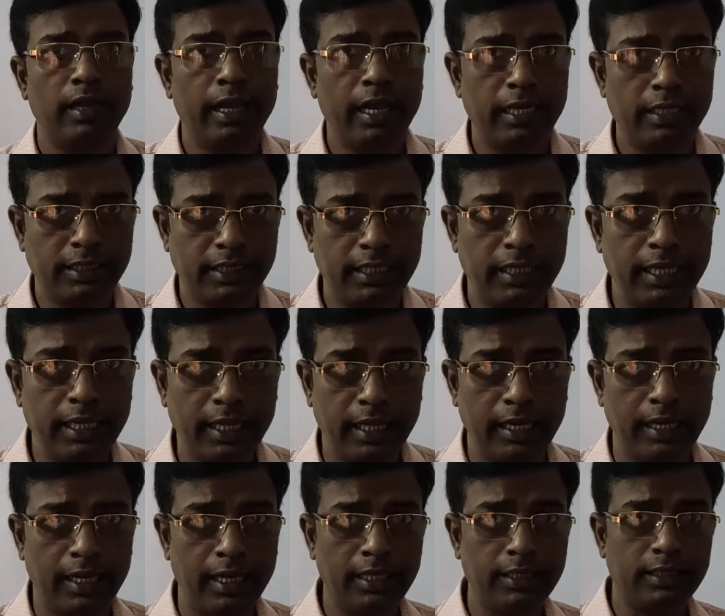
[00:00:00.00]
acidic
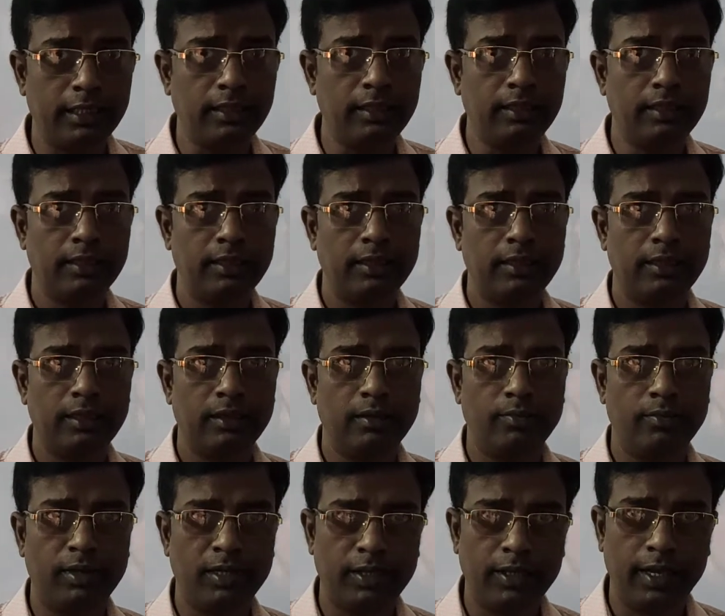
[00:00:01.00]
in nature,
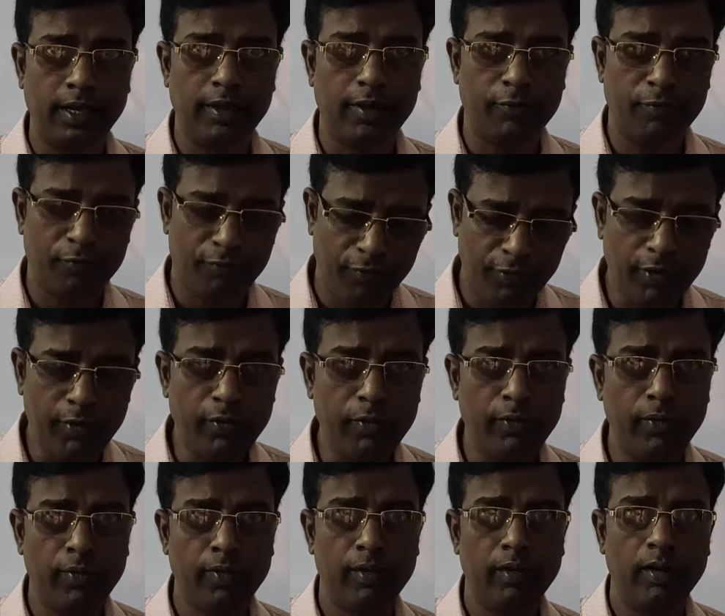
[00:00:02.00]
but there are
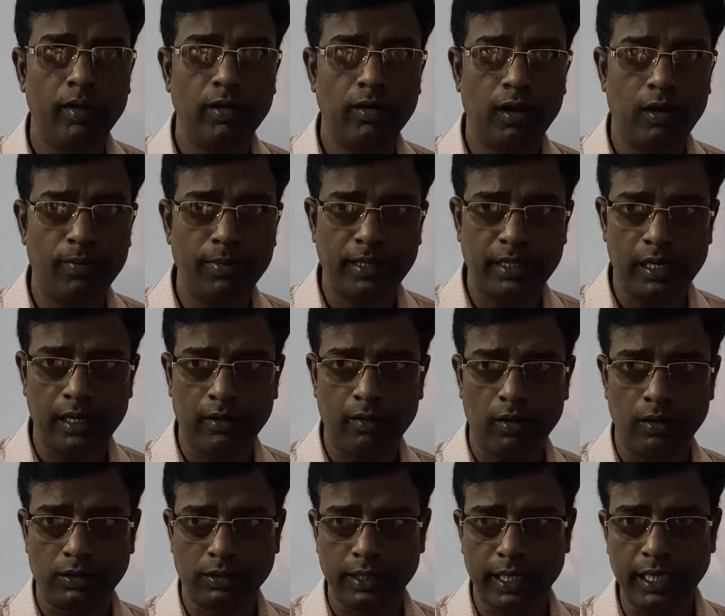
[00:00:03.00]
few non-metallic
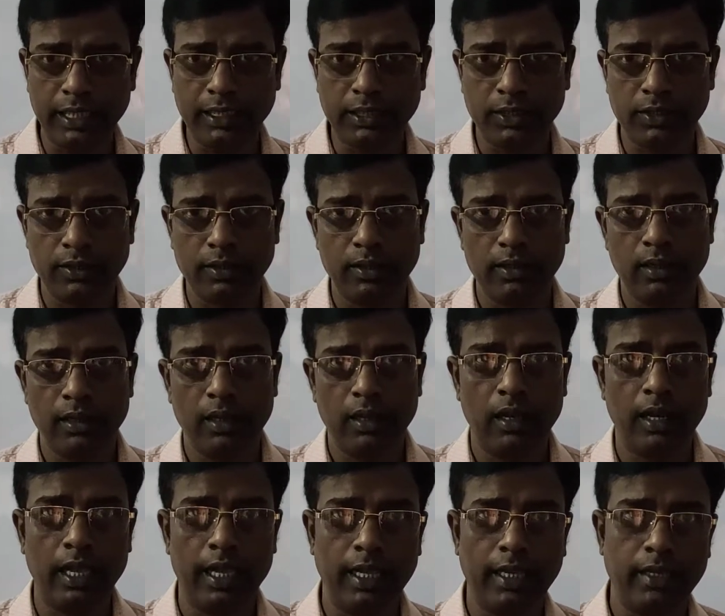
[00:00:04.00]
oxides
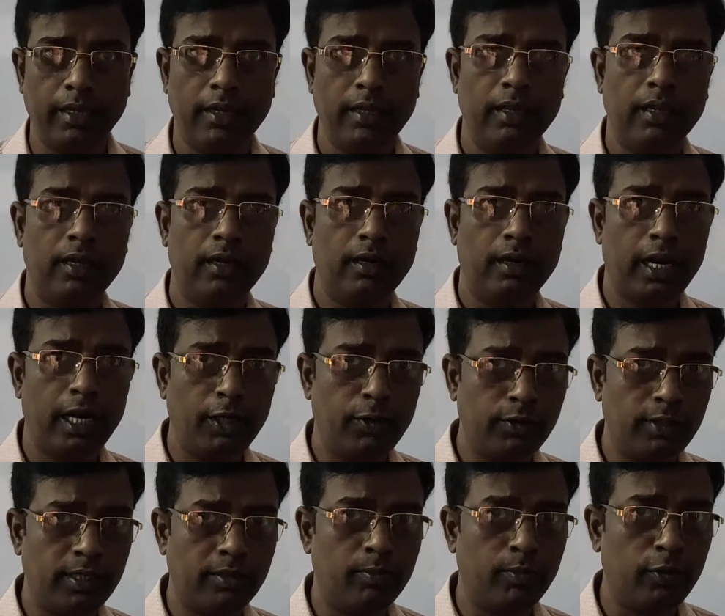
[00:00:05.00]
like
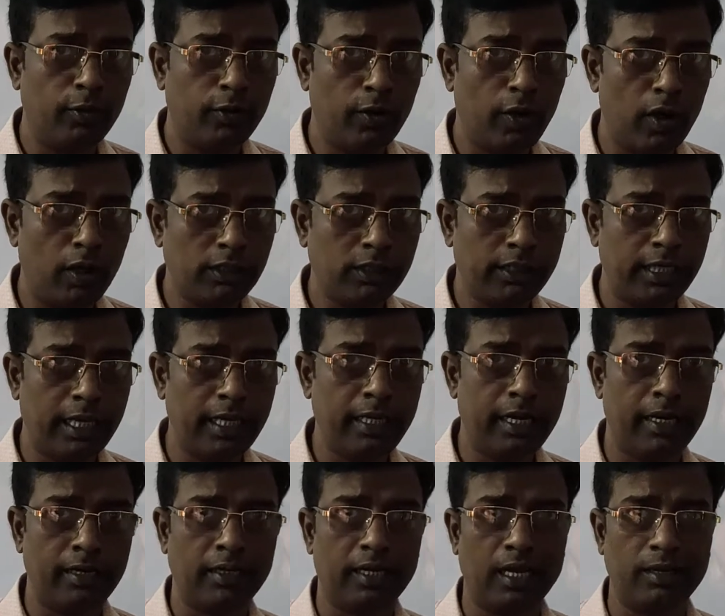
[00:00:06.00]
nitrogen monoxide
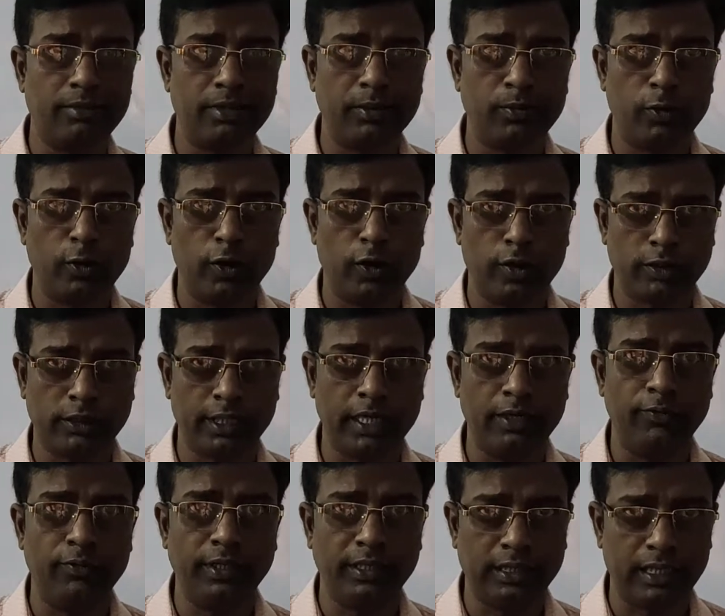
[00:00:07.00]
and carbon
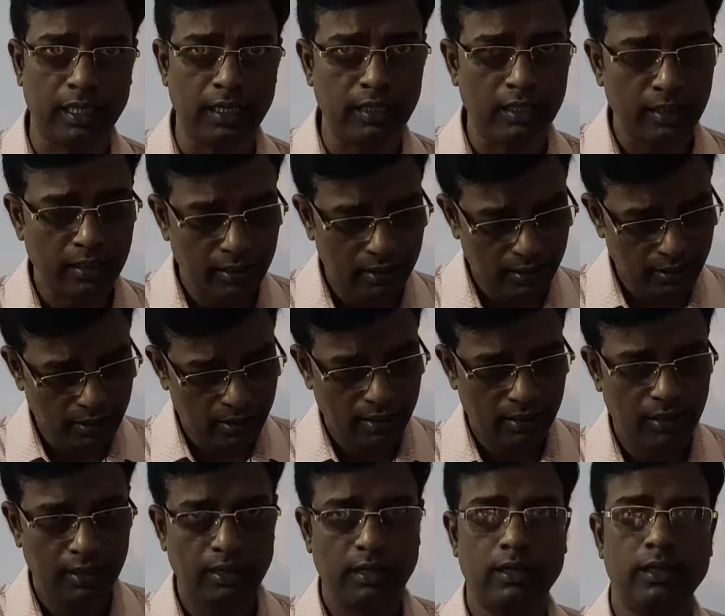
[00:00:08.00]
monoxide, which are
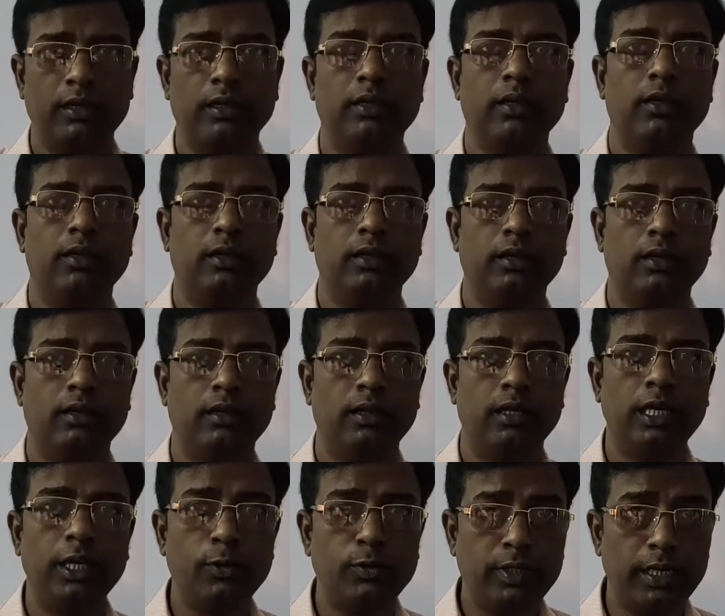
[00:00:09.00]

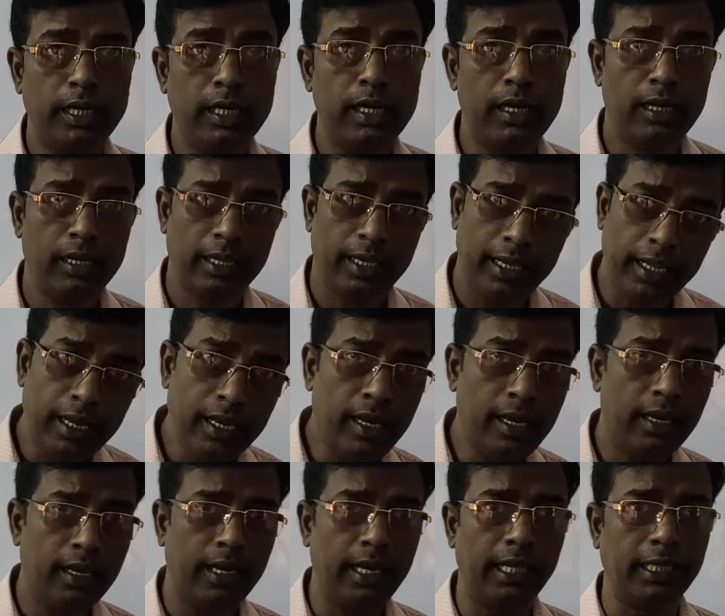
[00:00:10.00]
neutral
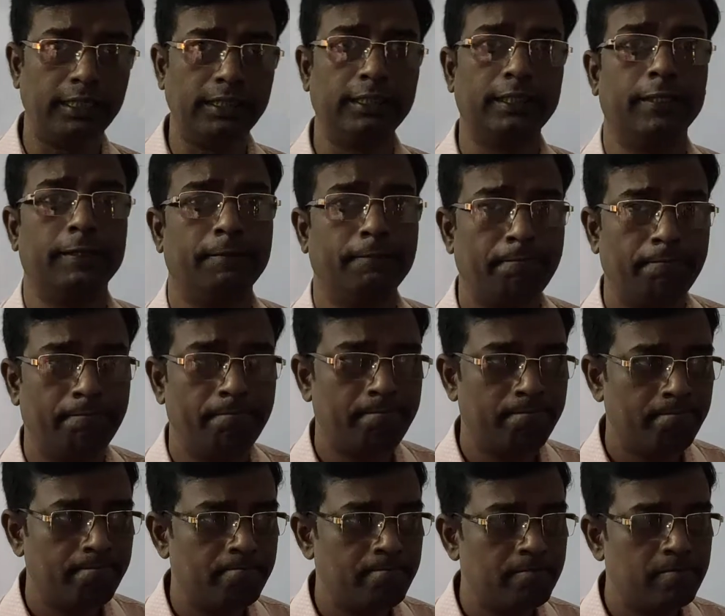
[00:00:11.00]
in nature.
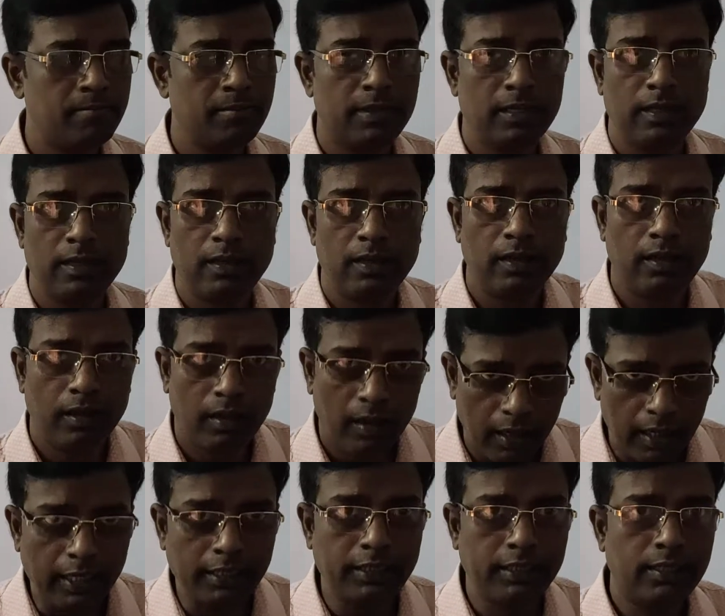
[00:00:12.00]

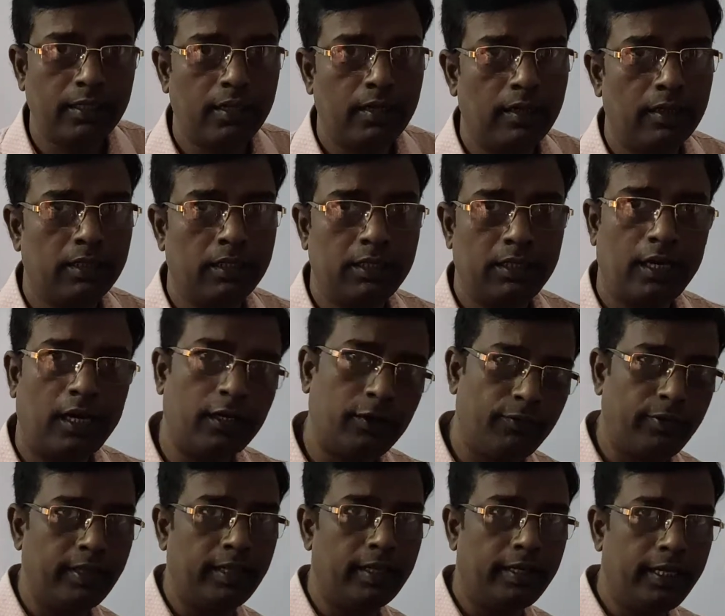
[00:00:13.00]
Let's start with the